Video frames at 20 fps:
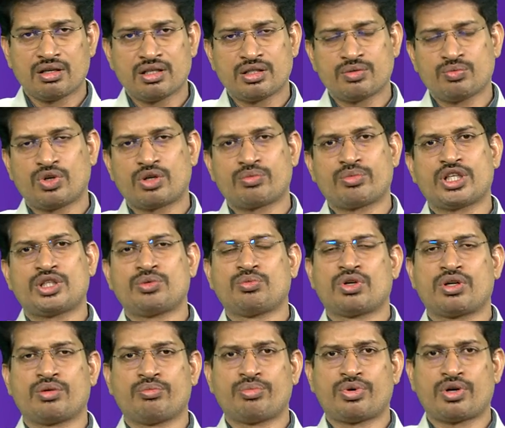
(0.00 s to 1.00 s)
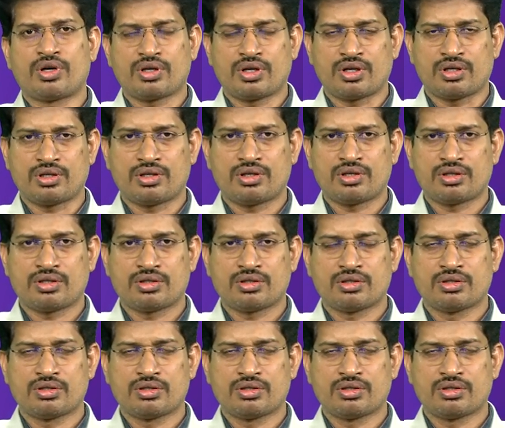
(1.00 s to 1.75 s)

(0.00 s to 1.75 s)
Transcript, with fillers: is more much more important uh,